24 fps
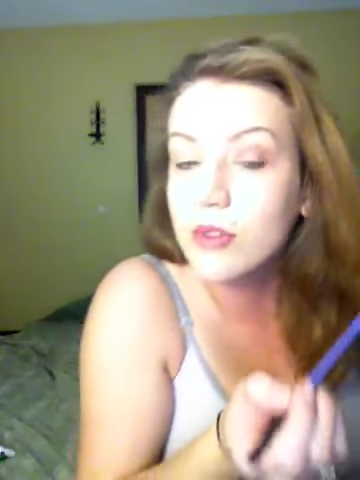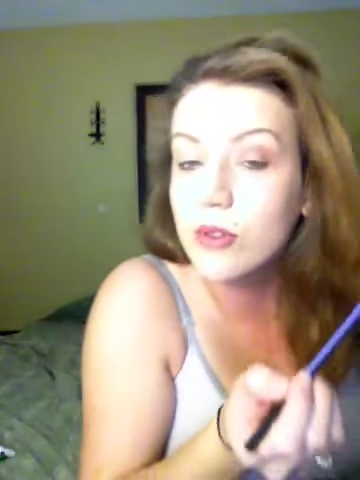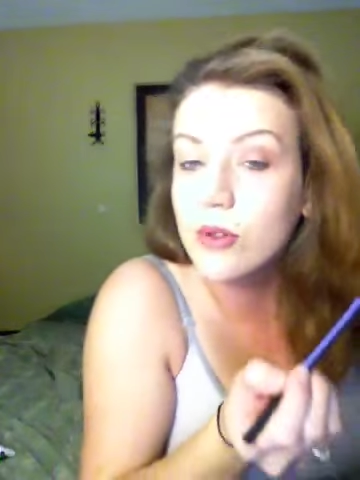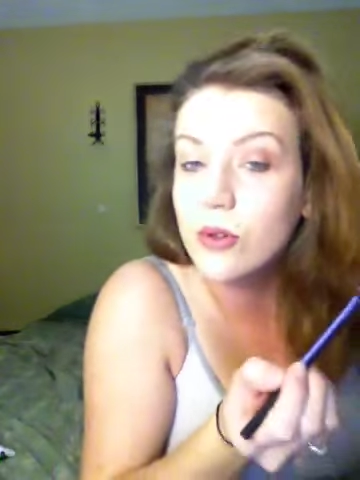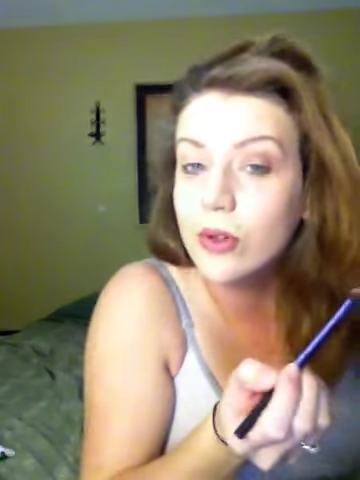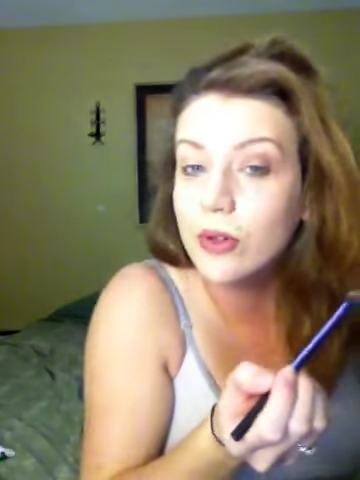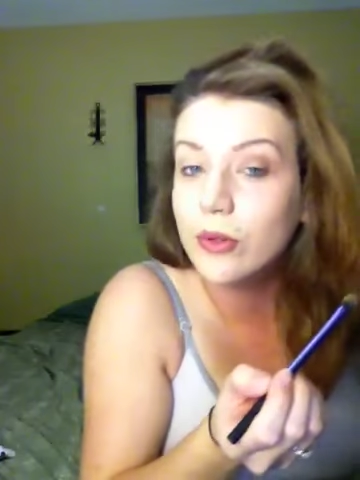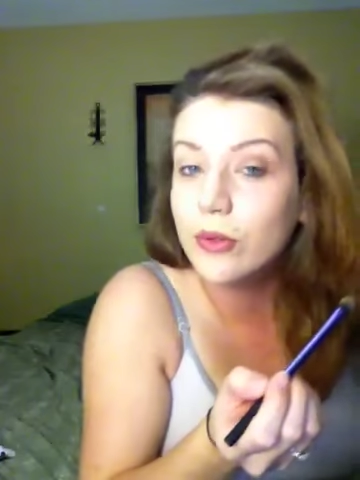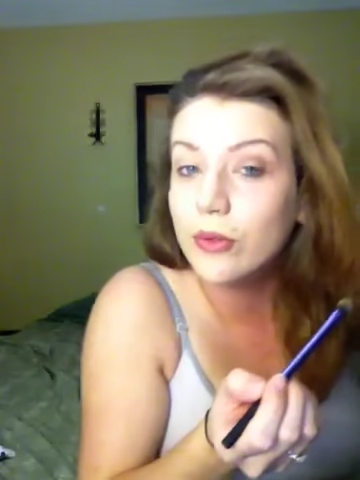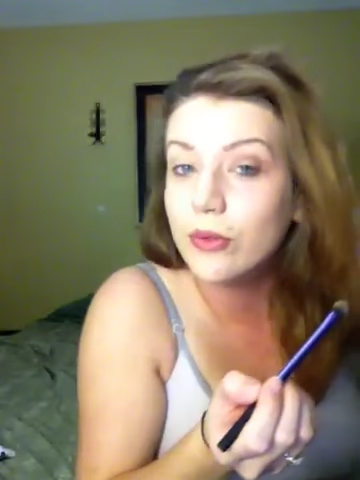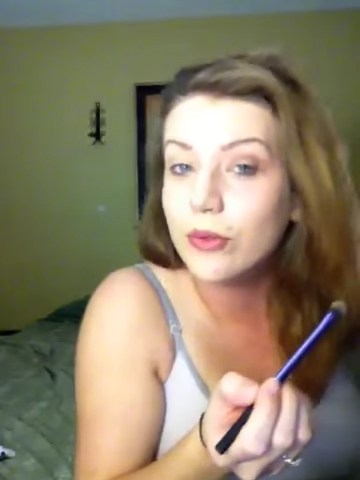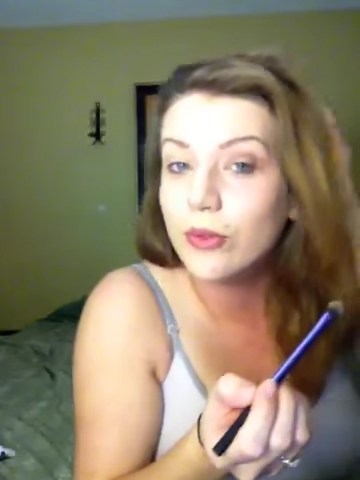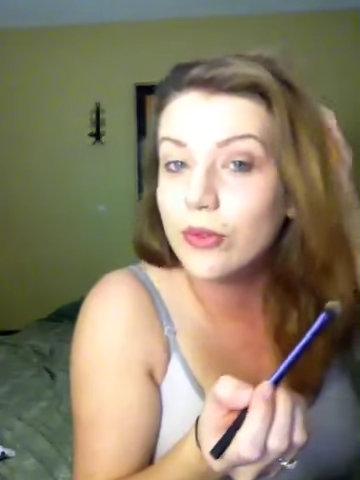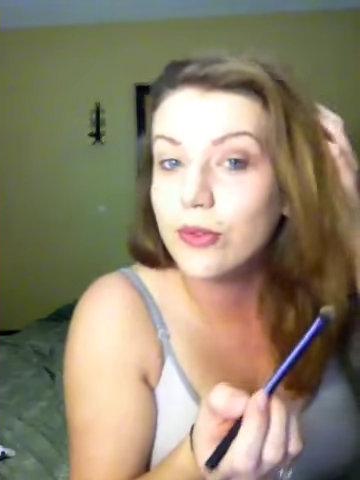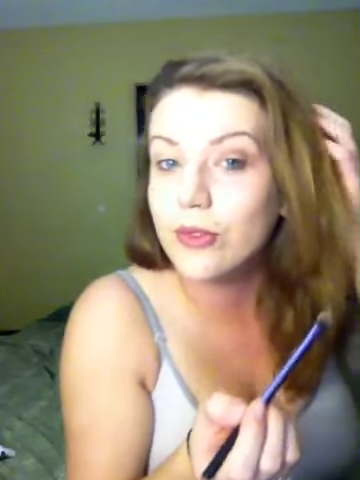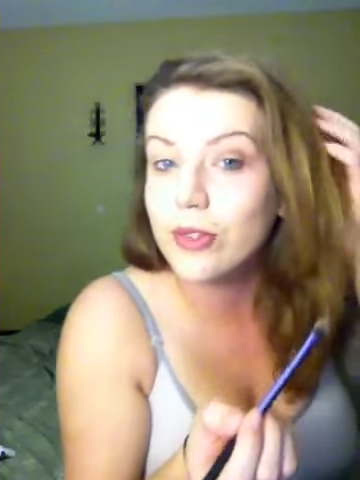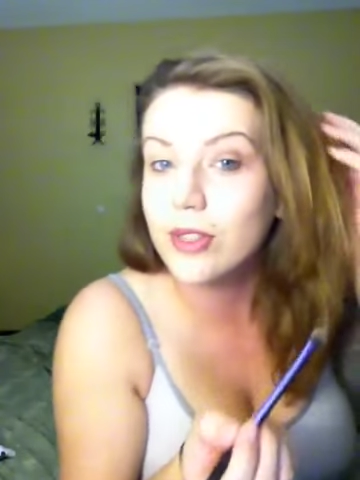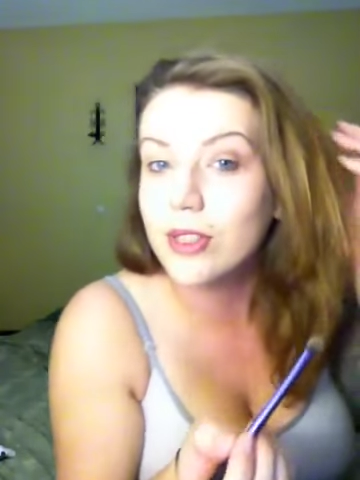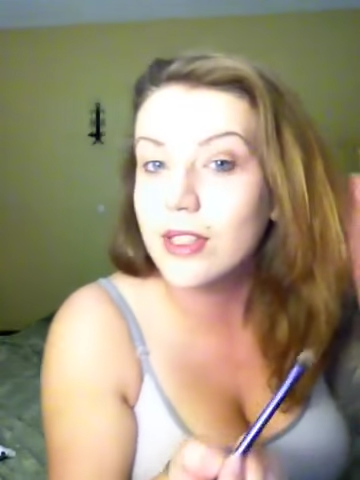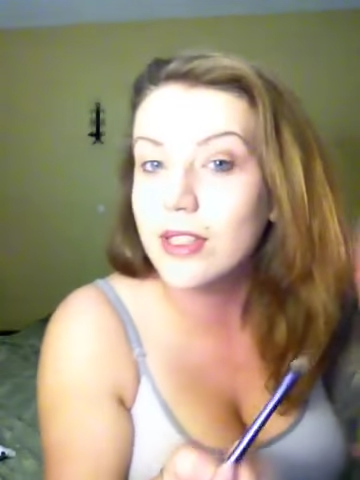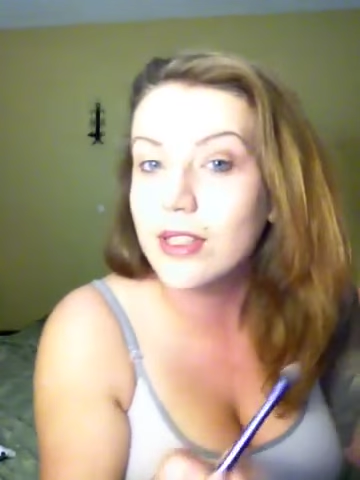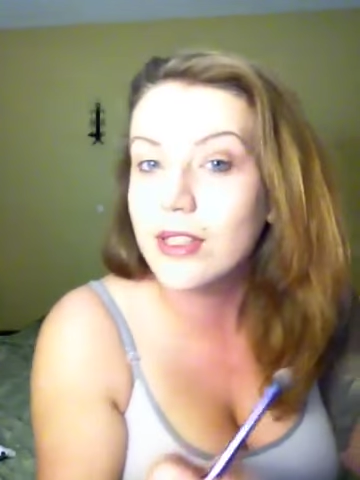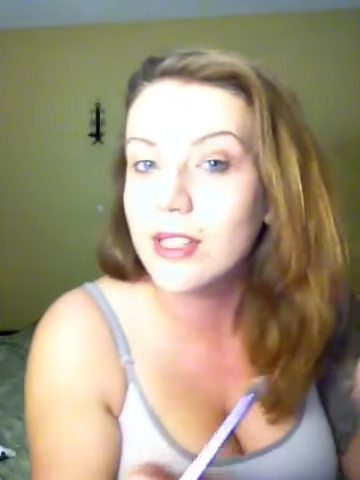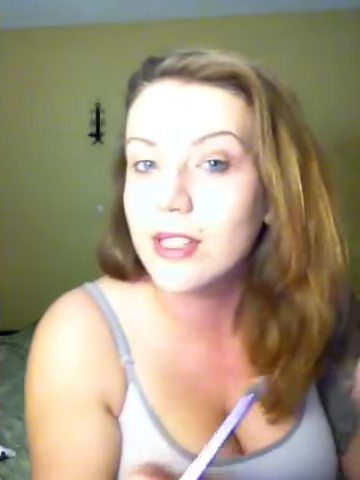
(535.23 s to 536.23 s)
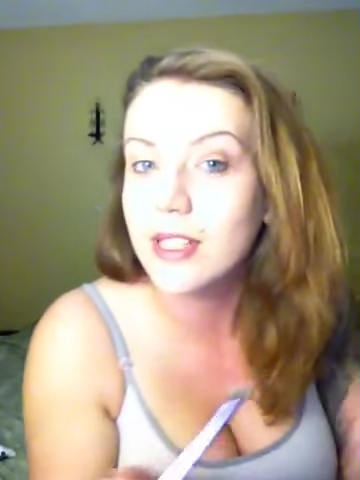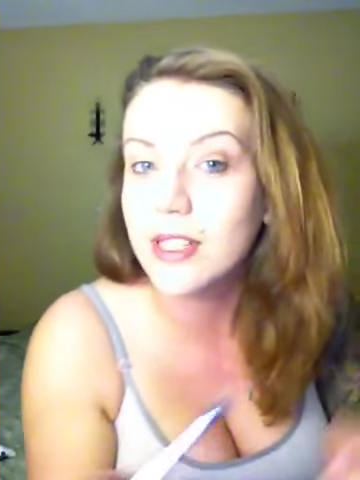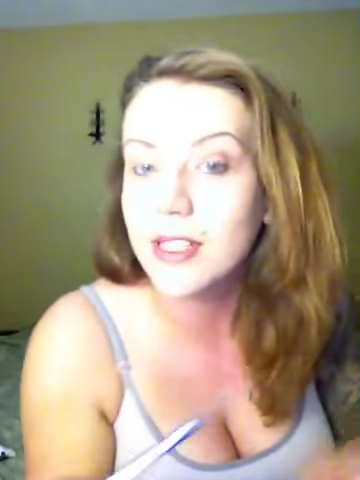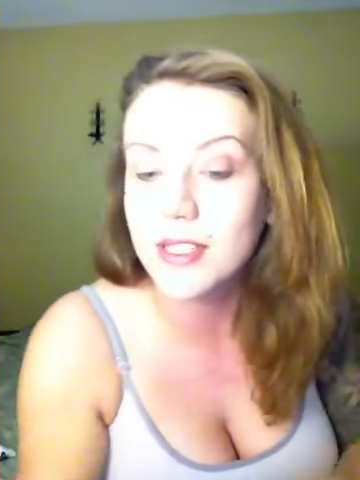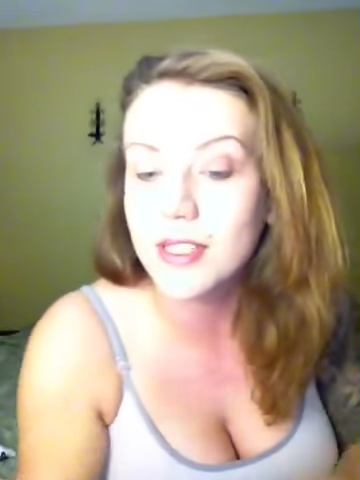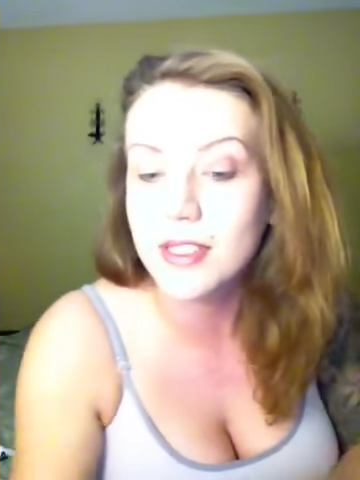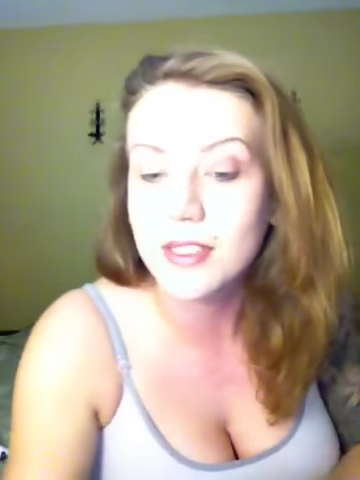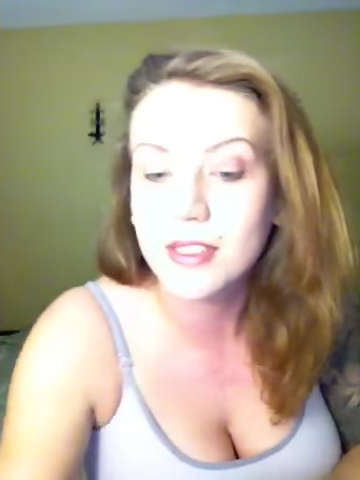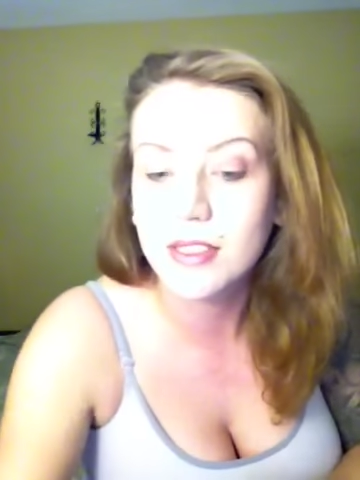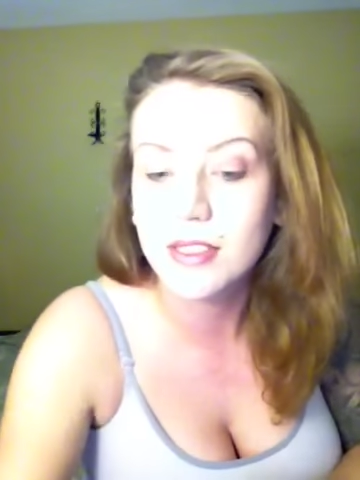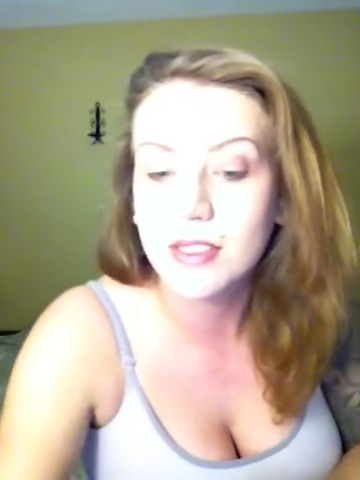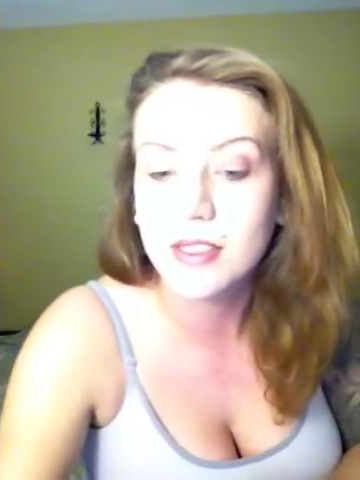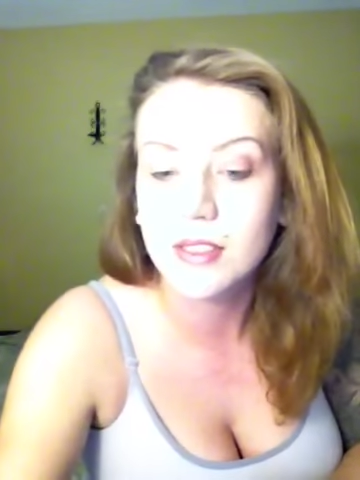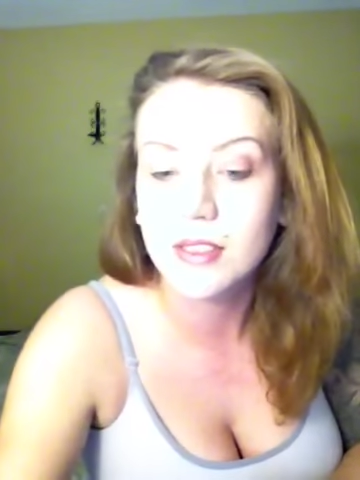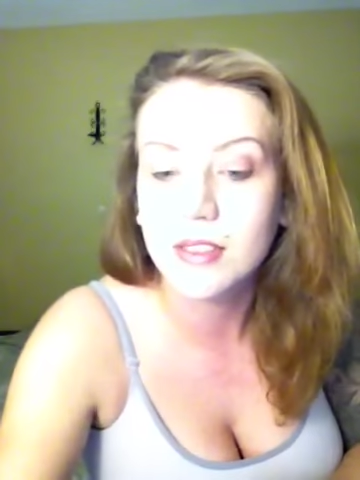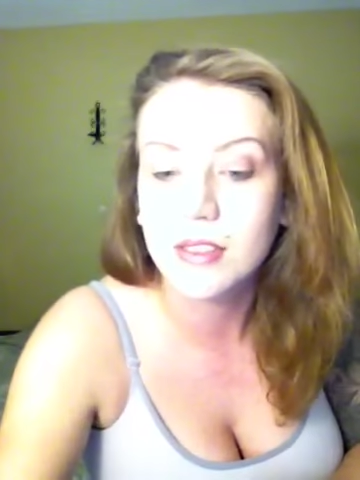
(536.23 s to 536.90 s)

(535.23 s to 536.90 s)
going really light.